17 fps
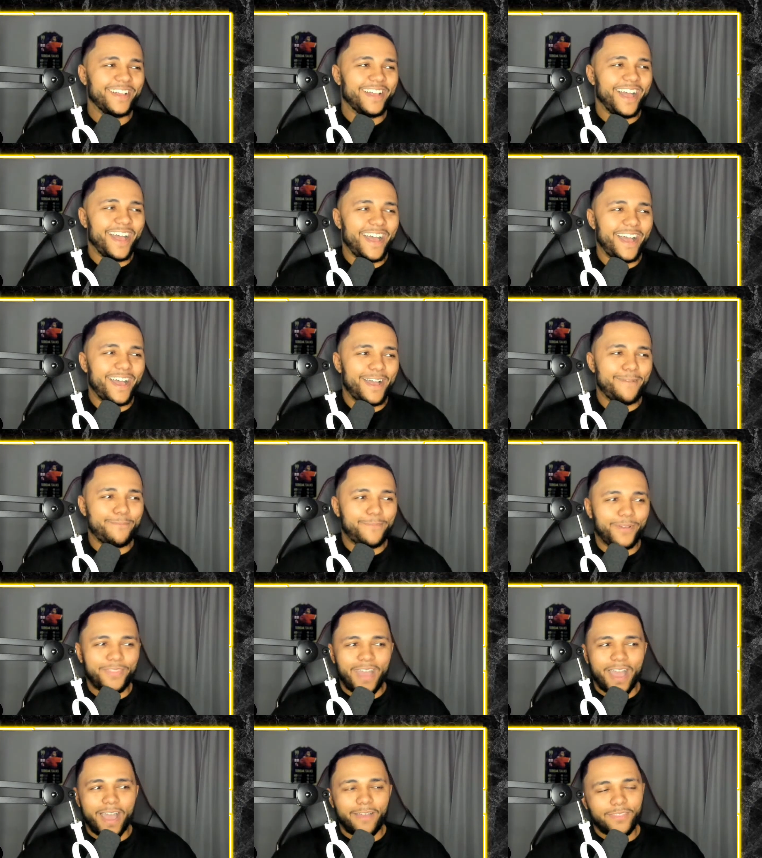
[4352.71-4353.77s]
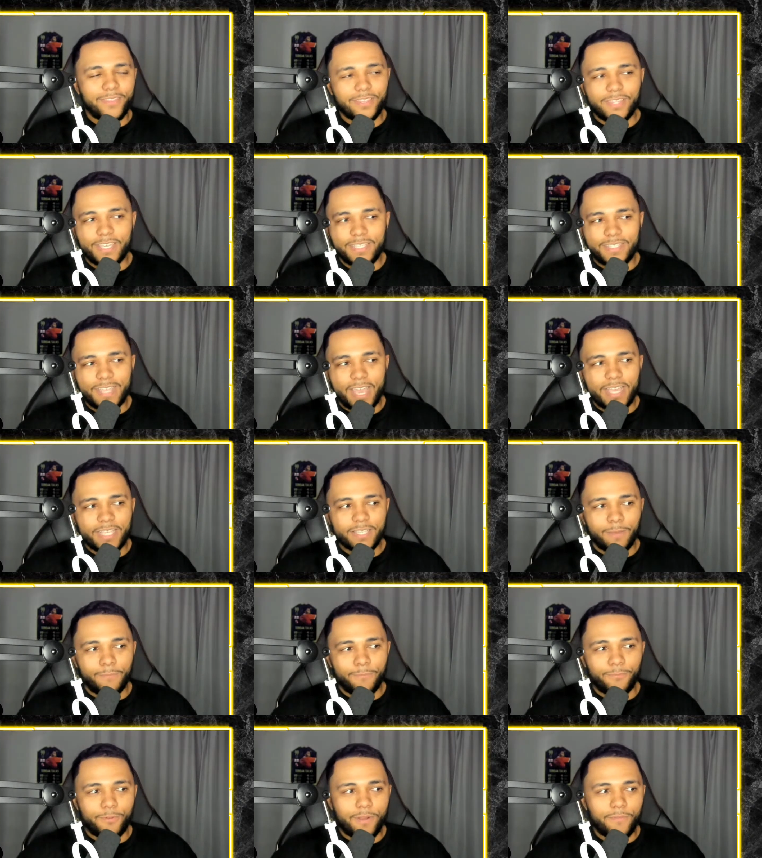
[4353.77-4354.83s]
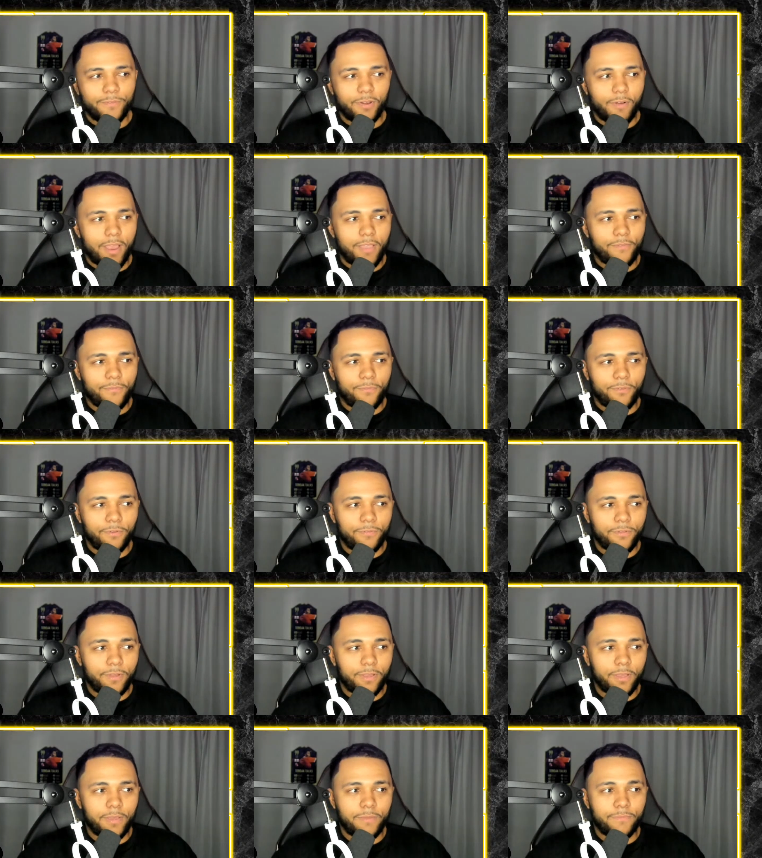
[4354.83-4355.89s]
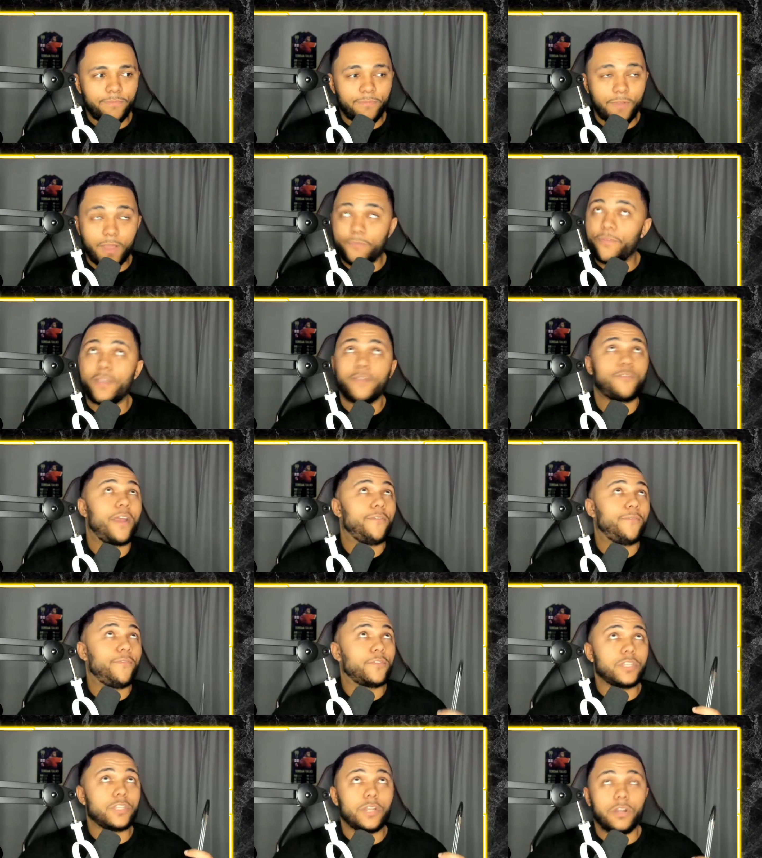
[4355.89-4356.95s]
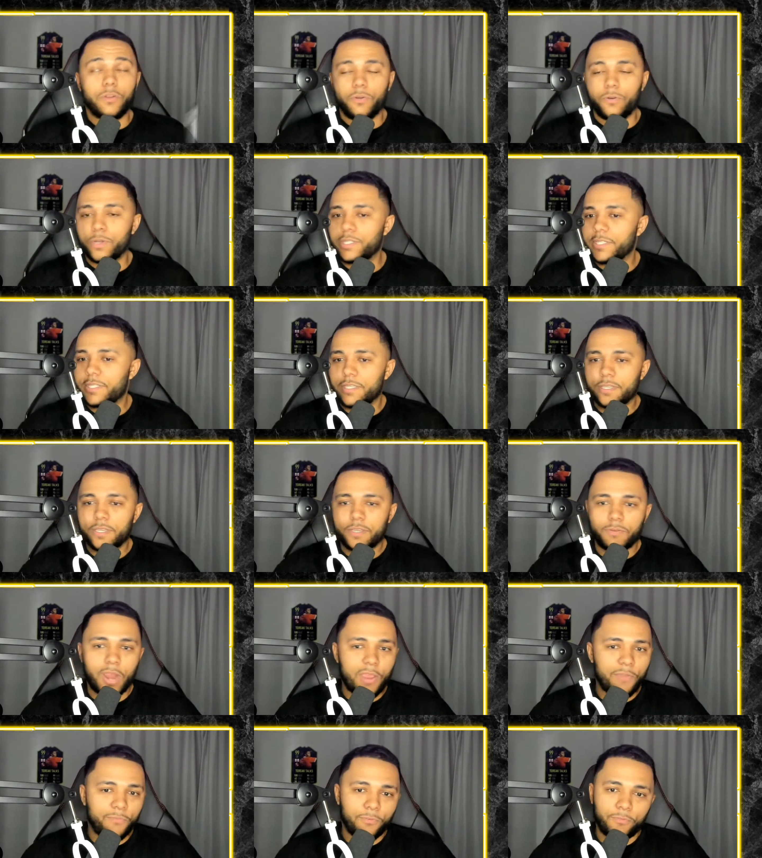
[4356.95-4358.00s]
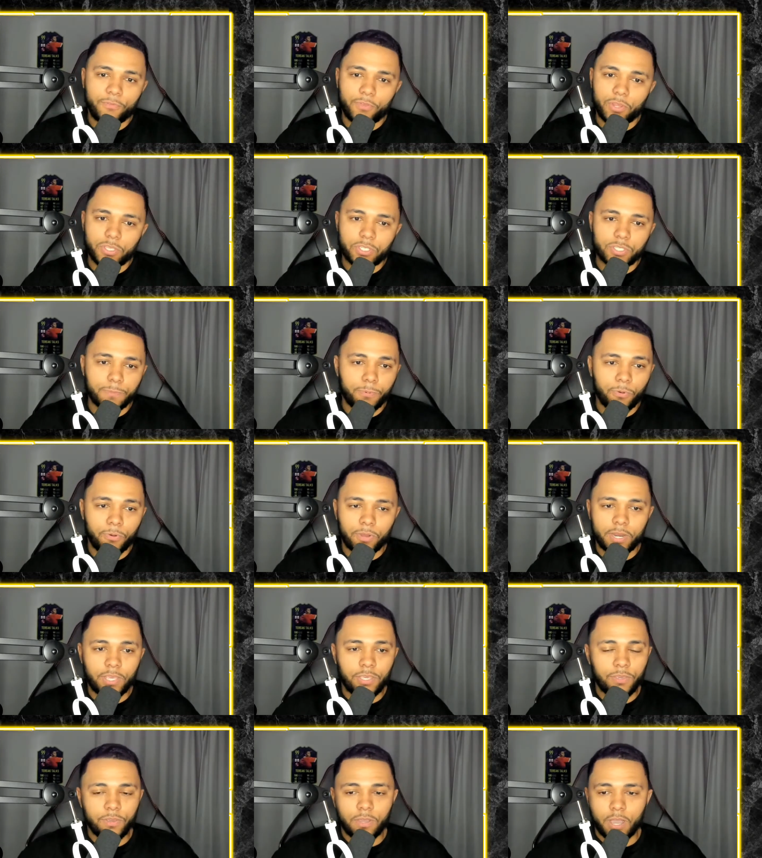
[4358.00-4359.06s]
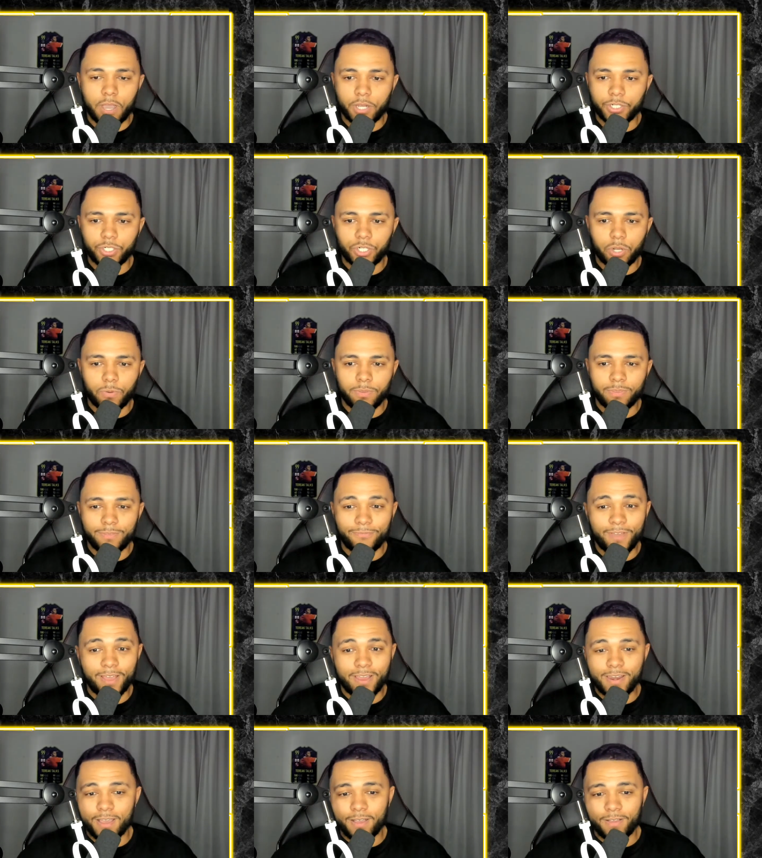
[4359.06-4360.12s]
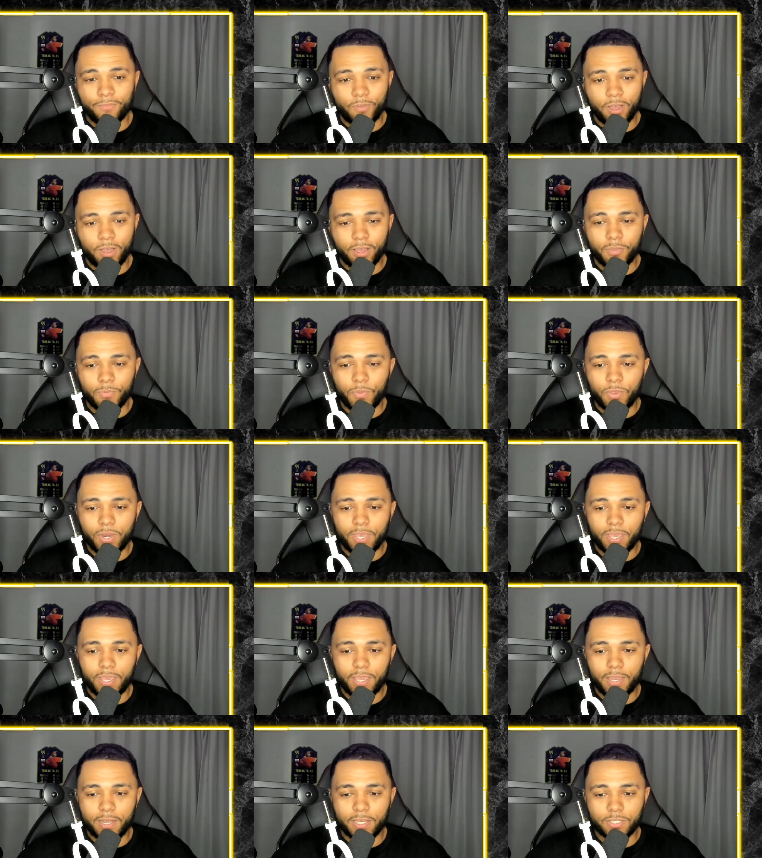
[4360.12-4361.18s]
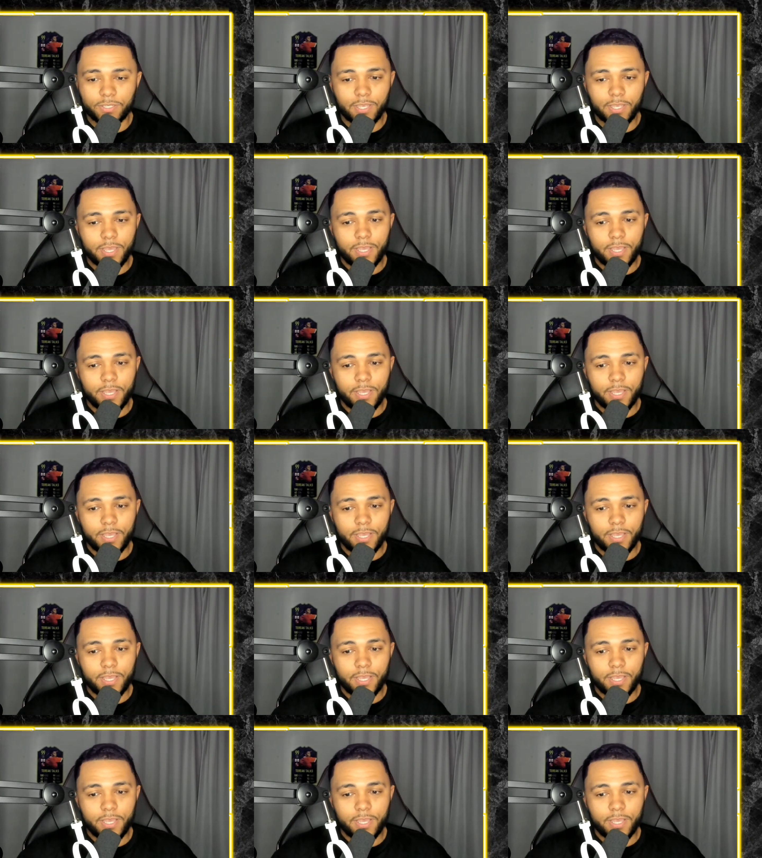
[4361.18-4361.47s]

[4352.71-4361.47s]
But now these days I'm forever grateful. Very grateful to the Lord, grateful for the support that you guys show, and the fact that I've got a community here that's